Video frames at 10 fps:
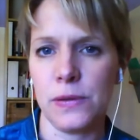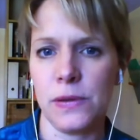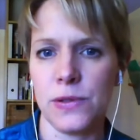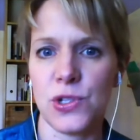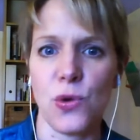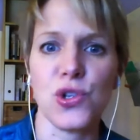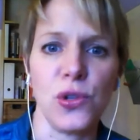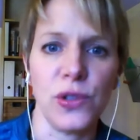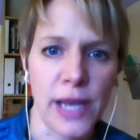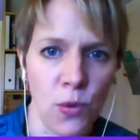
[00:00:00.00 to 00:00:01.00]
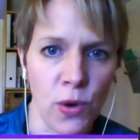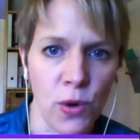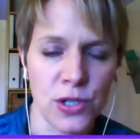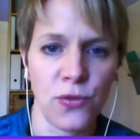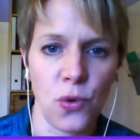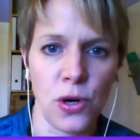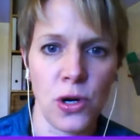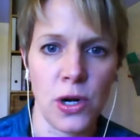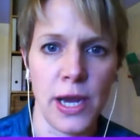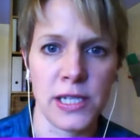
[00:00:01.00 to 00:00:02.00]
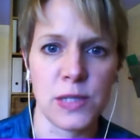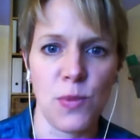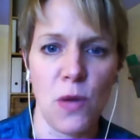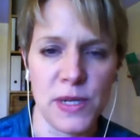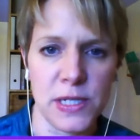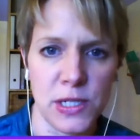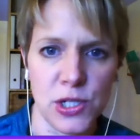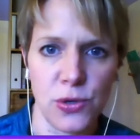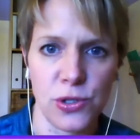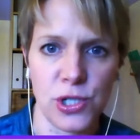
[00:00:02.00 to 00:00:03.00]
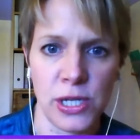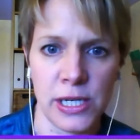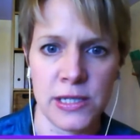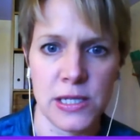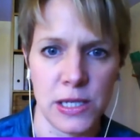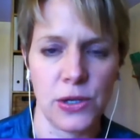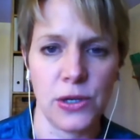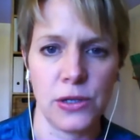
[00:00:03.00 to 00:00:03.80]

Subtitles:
social networks for a small business owner to consider?